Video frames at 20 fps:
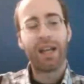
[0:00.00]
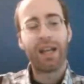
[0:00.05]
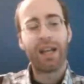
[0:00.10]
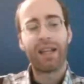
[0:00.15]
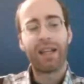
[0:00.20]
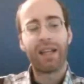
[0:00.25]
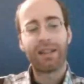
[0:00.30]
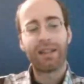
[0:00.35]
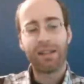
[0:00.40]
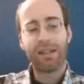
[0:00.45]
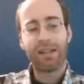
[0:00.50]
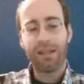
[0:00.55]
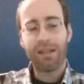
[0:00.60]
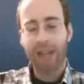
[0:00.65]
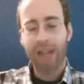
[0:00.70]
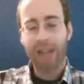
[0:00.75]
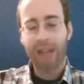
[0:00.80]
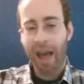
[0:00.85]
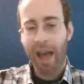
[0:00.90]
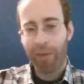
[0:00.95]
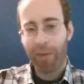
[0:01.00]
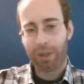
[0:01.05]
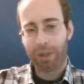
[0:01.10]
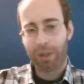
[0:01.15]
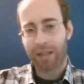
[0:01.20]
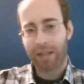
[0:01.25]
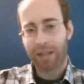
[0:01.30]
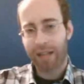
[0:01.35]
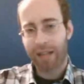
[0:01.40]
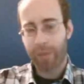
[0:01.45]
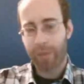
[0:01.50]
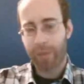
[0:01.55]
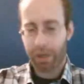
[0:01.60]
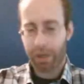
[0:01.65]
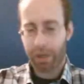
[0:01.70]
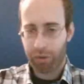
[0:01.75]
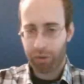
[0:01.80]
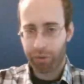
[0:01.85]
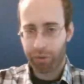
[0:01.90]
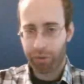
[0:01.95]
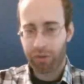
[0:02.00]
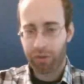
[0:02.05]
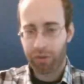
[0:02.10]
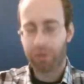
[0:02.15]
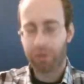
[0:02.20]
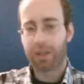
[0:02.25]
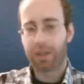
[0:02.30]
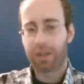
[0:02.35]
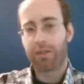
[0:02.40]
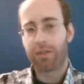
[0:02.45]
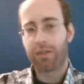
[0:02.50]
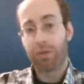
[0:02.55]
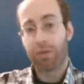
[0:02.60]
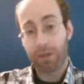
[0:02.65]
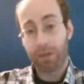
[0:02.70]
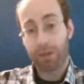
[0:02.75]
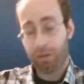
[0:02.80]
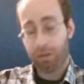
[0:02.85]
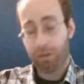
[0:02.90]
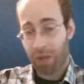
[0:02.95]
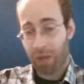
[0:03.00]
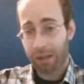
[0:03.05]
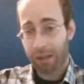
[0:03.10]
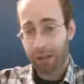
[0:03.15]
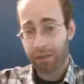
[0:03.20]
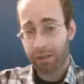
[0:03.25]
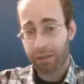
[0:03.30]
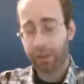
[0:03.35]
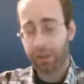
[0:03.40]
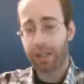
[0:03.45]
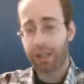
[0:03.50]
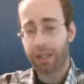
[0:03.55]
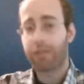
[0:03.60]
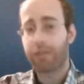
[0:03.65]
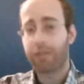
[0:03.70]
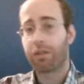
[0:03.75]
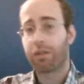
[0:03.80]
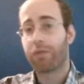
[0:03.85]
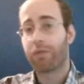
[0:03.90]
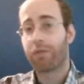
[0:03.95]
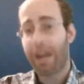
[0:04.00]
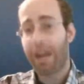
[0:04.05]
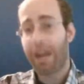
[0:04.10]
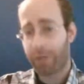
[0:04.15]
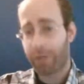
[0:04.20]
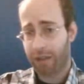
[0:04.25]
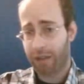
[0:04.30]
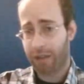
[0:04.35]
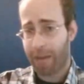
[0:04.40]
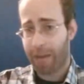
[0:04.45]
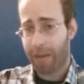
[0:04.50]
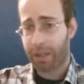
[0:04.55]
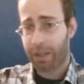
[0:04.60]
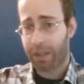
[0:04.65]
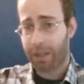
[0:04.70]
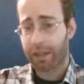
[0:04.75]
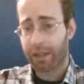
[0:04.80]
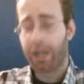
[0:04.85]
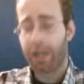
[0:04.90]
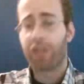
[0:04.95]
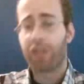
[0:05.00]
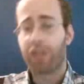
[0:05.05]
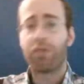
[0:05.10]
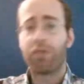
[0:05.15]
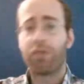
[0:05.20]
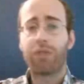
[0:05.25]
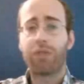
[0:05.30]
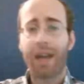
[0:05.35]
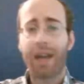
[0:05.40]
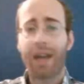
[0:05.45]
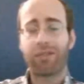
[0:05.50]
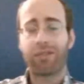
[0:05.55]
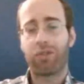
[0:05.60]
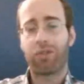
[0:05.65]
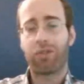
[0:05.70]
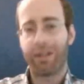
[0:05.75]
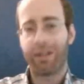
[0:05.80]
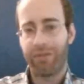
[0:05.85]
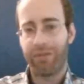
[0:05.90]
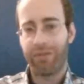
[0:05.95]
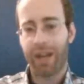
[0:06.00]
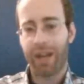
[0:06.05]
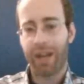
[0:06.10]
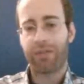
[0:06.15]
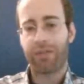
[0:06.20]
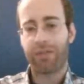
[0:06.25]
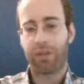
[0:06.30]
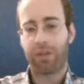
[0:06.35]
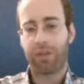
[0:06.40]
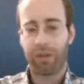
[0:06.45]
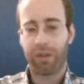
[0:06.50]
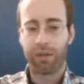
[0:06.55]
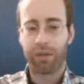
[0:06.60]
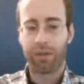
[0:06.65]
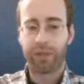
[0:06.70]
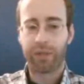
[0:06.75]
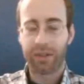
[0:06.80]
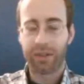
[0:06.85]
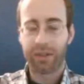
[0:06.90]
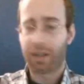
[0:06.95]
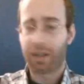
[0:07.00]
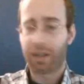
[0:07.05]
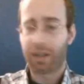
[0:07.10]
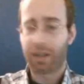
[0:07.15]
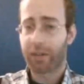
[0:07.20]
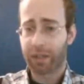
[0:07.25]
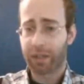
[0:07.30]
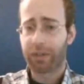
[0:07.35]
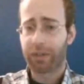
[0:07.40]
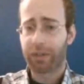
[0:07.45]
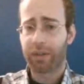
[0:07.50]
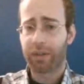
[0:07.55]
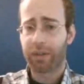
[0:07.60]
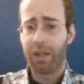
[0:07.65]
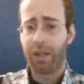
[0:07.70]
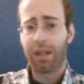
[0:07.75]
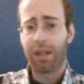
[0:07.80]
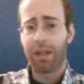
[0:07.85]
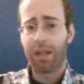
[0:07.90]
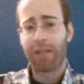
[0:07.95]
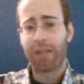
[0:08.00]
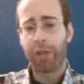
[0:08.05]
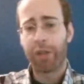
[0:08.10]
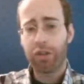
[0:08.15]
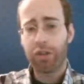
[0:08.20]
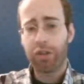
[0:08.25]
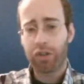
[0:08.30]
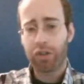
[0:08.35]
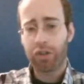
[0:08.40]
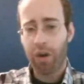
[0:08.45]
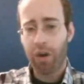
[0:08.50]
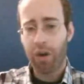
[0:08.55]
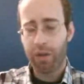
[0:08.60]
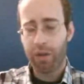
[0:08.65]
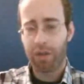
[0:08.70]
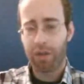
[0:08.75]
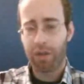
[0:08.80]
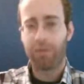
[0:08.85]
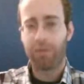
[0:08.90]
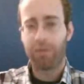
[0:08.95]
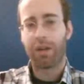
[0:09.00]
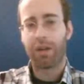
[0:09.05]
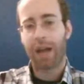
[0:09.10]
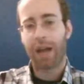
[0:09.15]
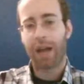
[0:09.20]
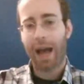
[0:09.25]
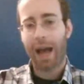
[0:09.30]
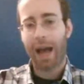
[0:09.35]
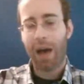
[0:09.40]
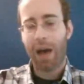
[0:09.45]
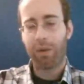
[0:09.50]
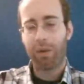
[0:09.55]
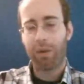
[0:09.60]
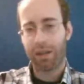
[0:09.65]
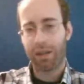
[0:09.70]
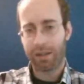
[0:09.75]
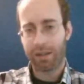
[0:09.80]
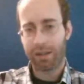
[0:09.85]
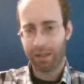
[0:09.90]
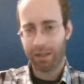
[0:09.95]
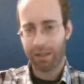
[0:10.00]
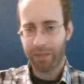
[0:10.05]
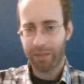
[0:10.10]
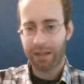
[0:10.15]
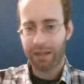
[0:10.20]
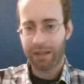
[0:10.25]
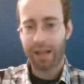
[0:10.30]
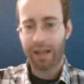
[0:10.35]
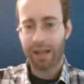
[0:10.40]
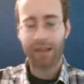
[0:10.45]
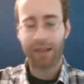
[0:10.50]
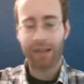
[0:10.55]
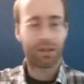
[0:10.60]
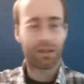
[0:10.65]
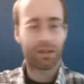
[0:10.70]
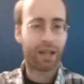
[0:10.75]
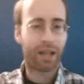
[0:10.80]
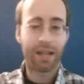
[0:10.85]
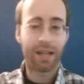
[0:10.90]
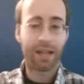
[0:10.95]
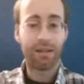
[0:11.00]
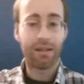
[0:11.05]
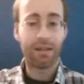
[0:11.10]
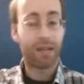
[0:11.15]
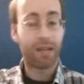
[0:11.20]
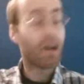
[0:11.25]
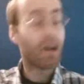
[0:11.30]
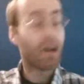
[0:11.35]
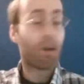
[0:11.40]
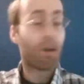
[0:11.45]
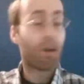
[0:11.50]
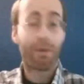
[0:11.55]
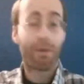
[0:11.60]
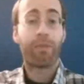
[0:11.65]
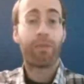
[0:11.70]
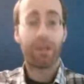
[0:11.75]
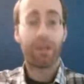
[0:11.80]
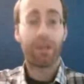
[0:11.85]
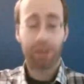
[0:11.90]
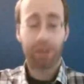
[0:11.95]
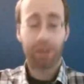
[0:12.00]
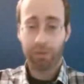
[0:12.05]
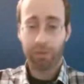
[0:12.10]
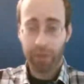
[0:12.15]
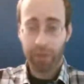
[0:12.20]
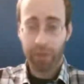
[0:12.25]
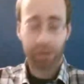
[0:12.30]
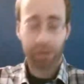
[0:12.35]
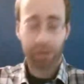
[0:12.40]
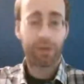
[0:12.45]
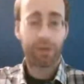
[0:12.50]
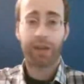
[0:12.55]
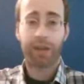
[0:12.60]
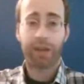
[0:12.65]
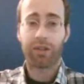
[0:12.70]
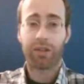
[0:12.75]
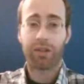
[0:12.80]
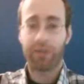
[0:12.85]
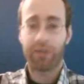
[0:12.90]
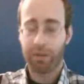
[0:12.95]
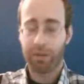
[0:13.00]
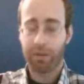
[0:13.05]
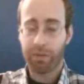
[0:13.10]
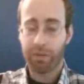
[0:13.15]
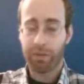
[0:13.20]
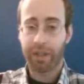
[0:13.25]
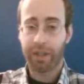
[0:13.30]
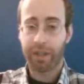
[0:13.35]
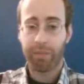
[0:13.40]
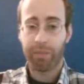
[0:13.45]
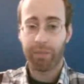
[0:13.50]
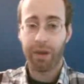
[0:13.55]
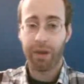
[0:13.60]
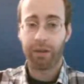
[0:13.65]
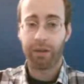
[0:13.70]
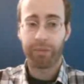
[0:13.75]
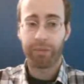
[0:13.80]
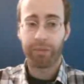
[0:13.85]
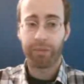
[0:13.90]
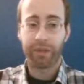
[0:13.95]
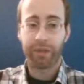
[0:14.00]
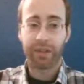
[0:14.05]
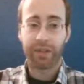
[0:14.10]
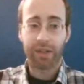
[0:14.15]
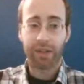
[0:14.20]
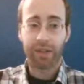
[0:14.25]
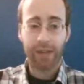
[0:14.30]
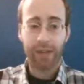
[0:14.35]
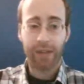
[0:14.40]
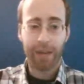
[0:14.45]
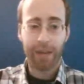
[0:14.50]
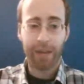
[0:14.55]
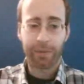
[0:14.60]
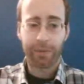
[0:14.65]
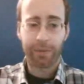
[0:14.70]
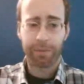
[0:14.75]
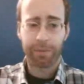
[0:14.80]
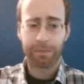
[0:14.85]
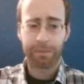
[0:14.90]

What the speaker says: Instead, what the test makers will do is use this relatively easy grammar topic to test your advanced critical reasoning skills. And I'm going to show you how this can be assessed on the ACT. Remember, these are real questions that really appeared on previous exams.